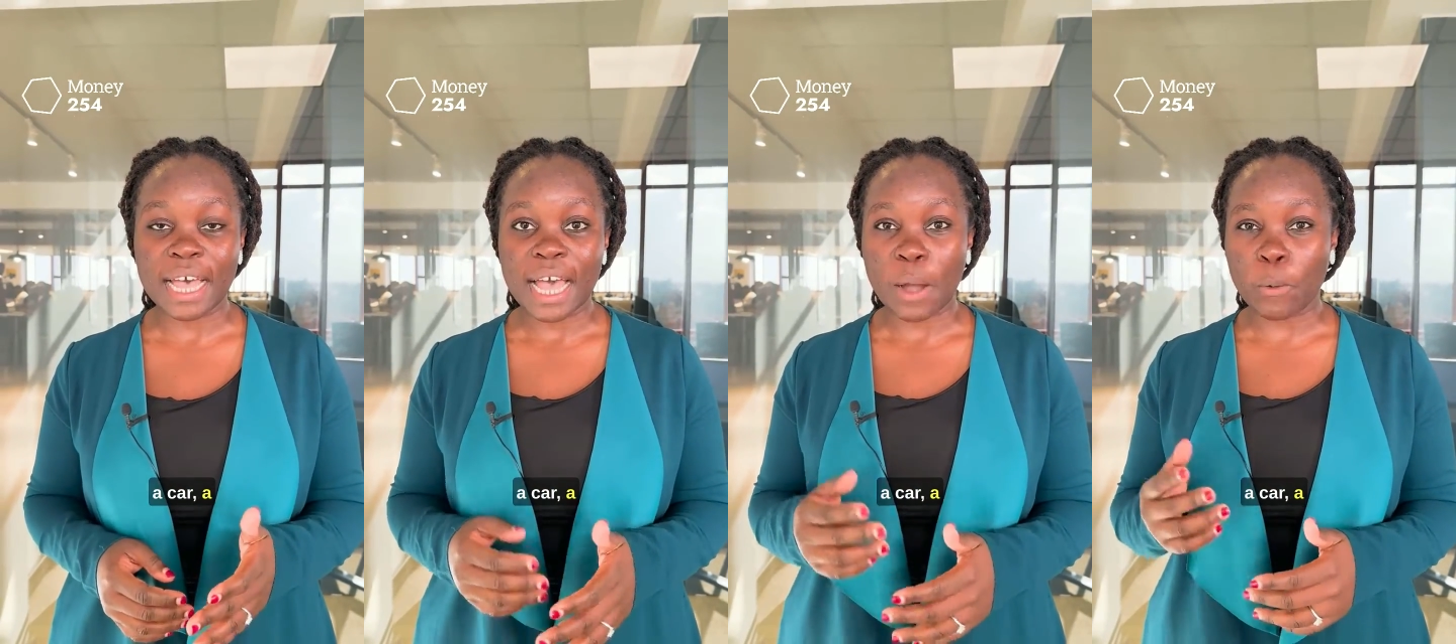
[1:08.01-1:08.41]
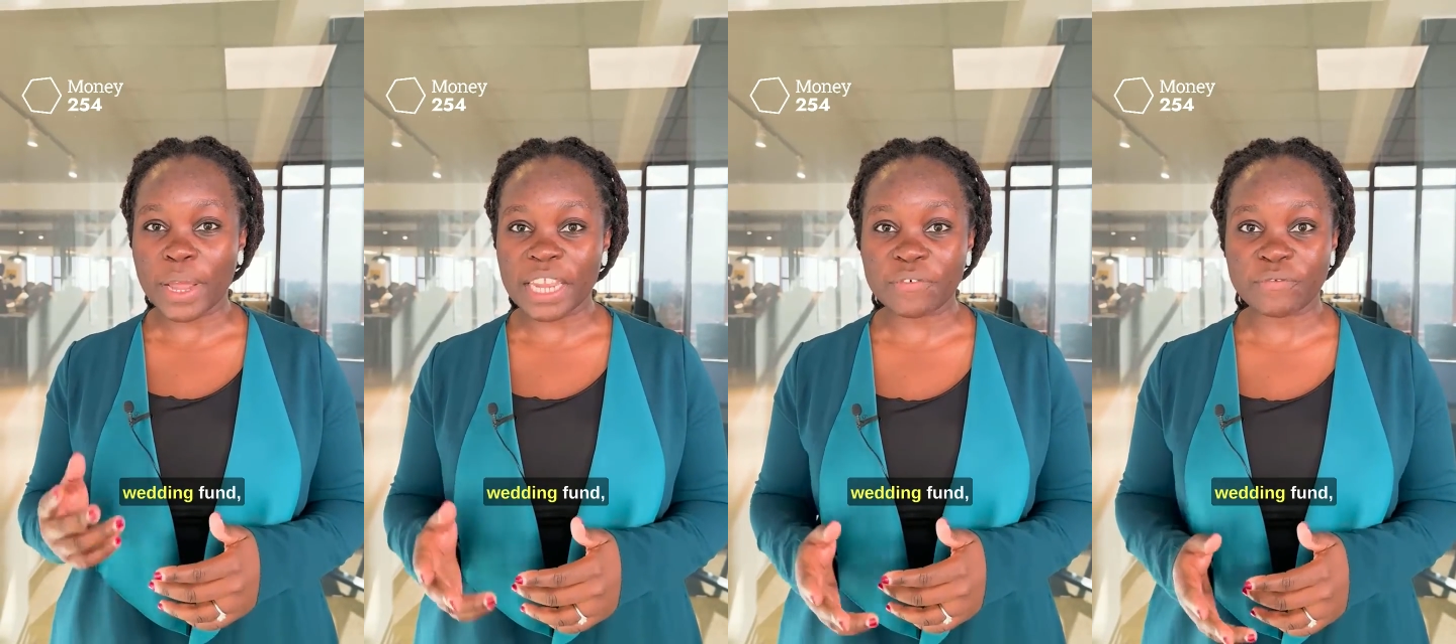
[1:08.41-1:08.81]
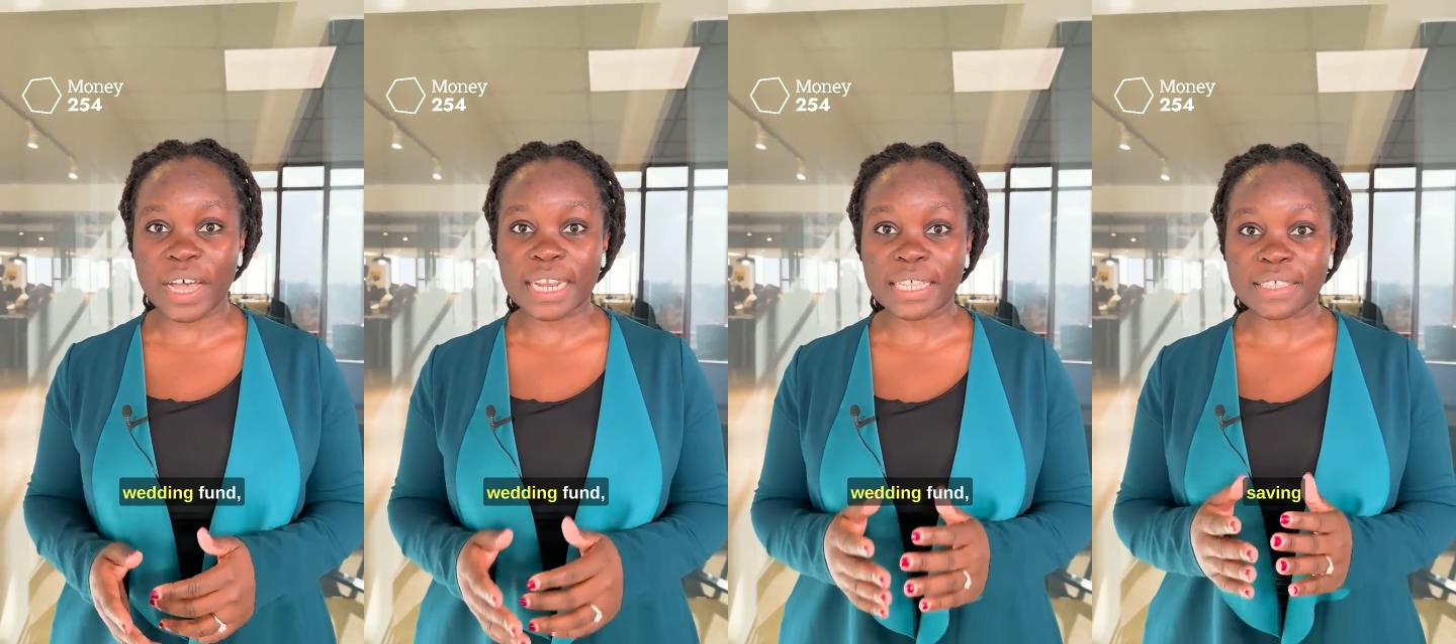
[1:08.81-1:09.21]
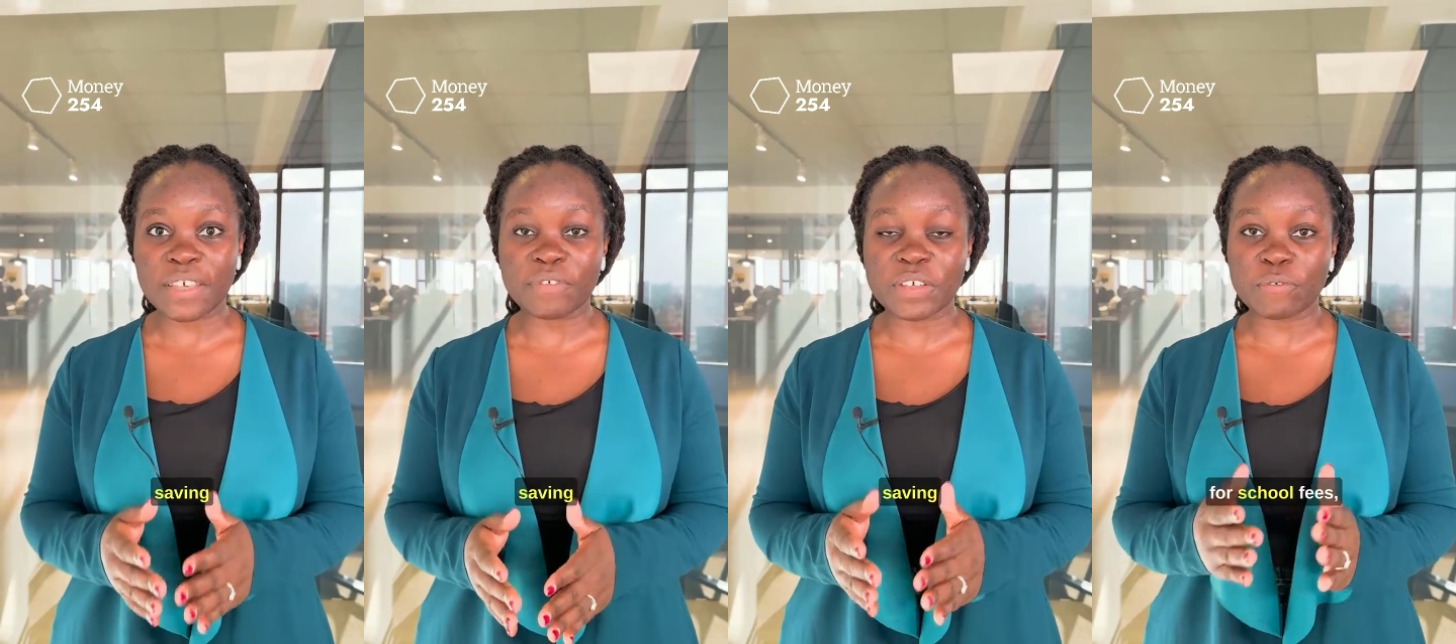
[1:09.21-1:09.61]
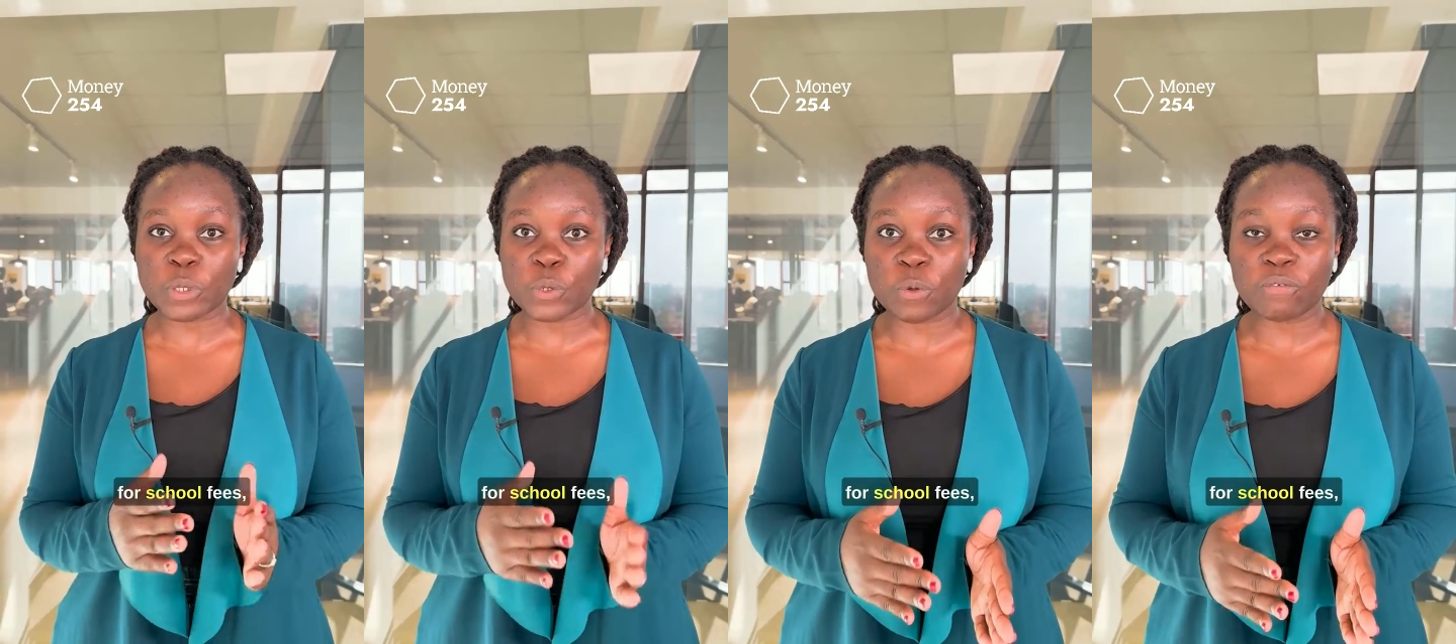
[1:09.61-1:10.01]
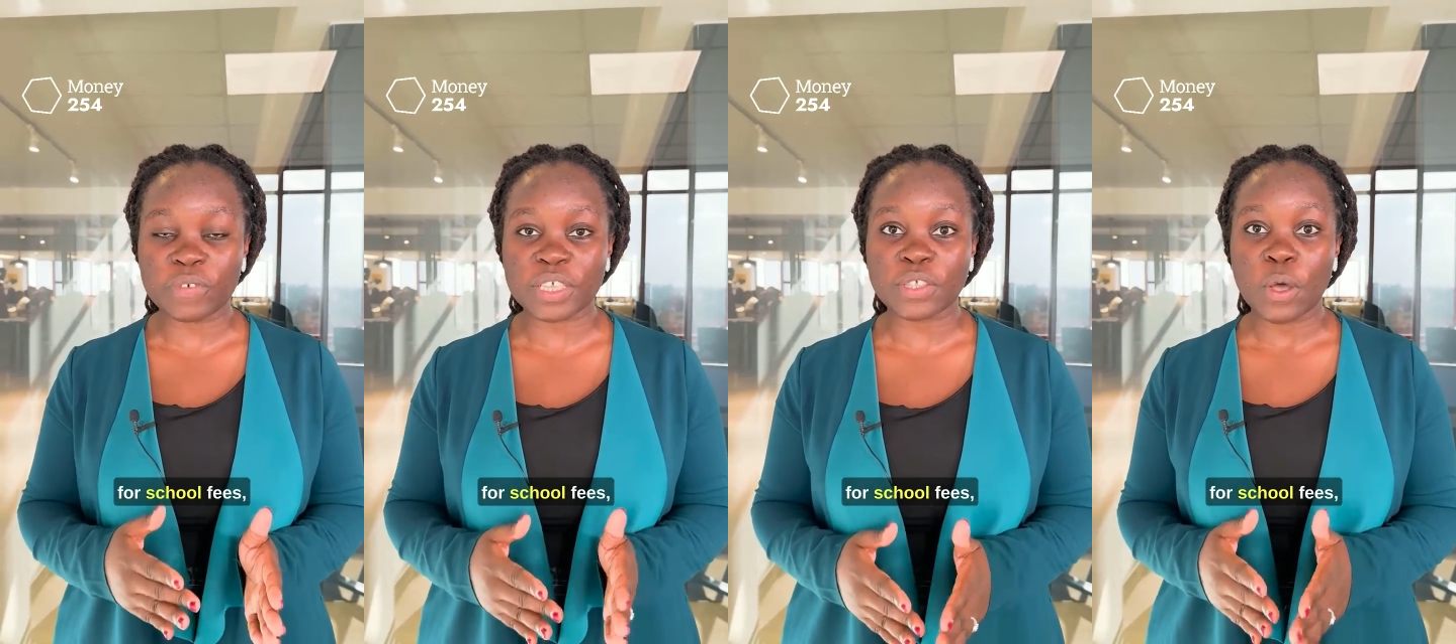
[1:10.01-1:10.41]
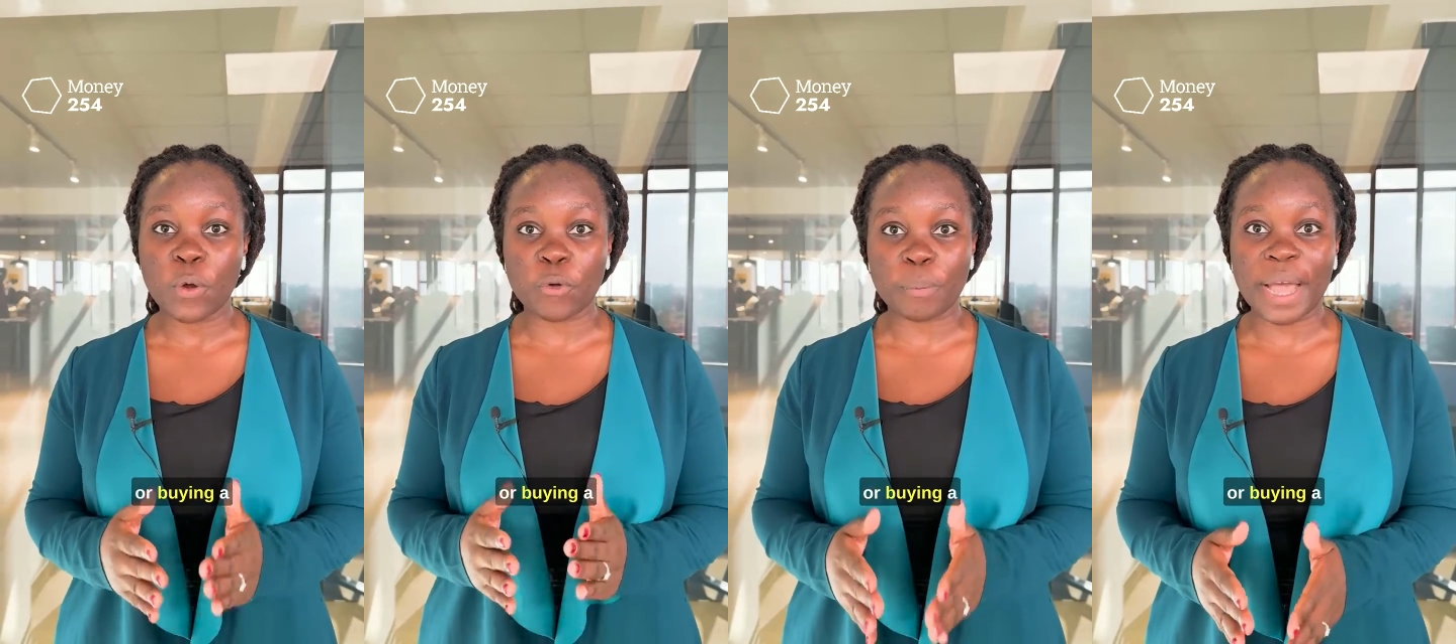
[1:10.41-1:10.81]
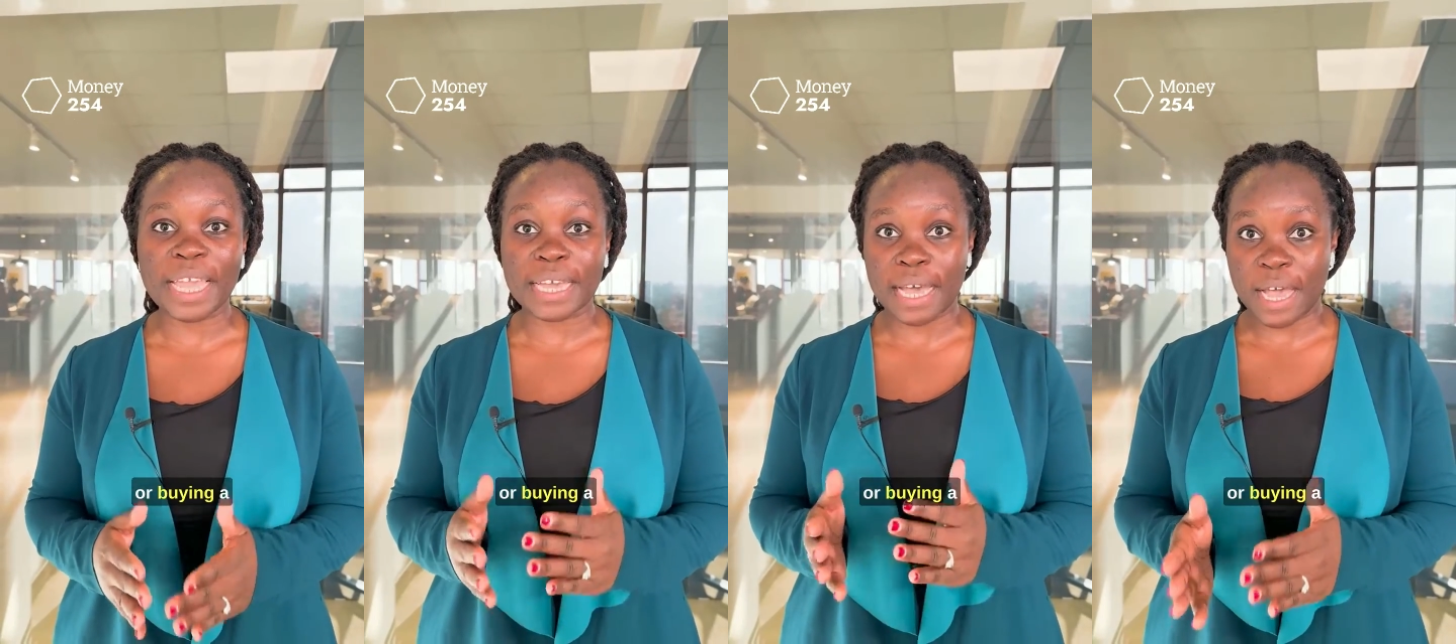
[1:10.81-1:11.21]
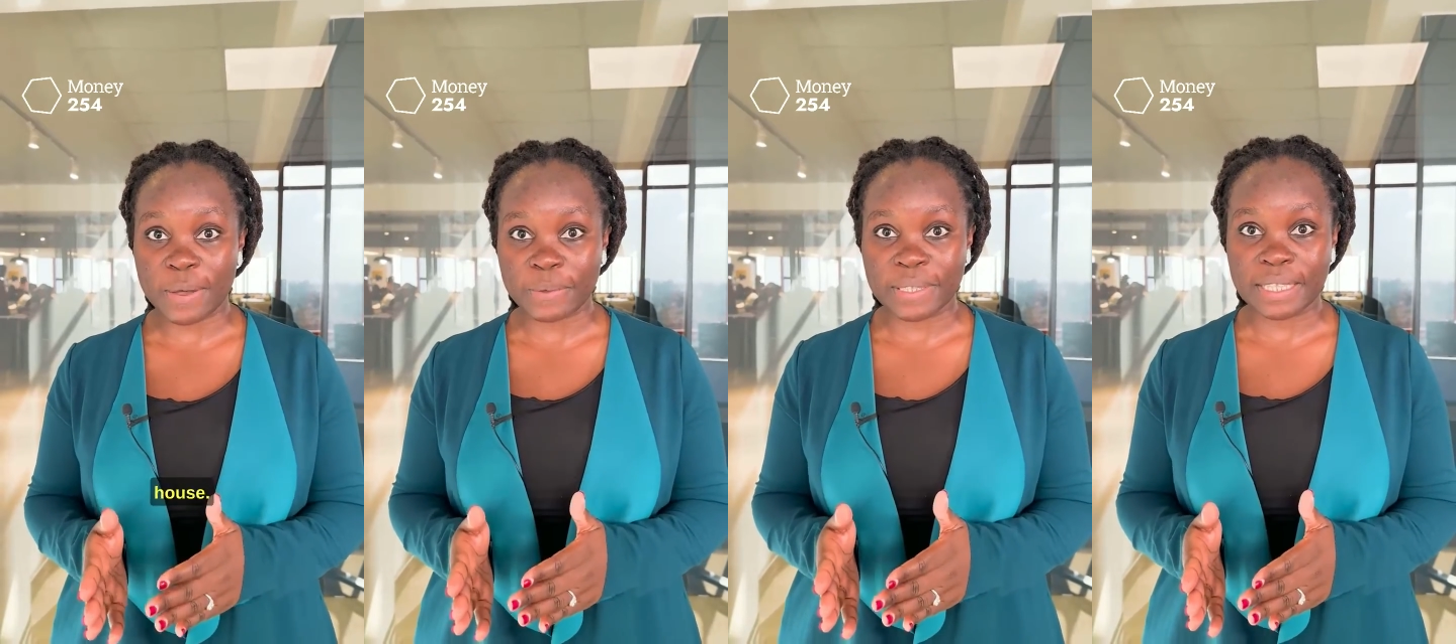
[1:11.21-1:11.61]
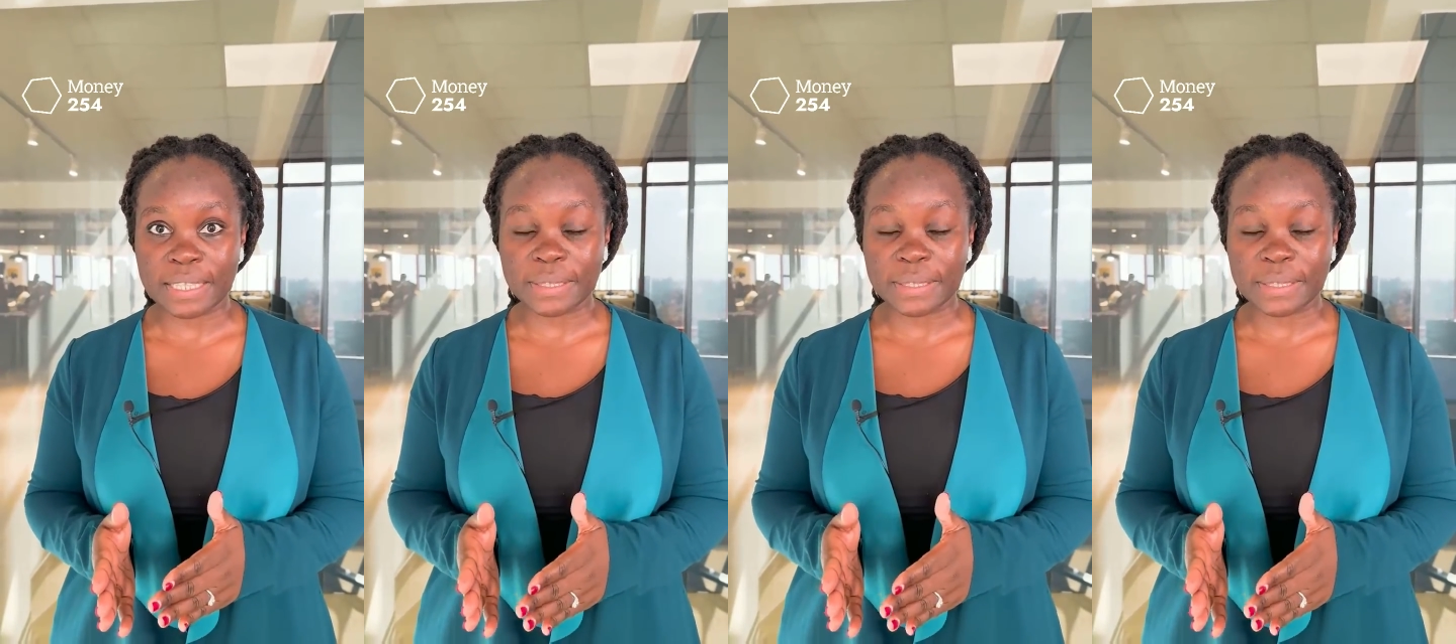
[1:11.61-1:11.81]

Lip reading: a wedding fund, saving for school fees, or buying a house.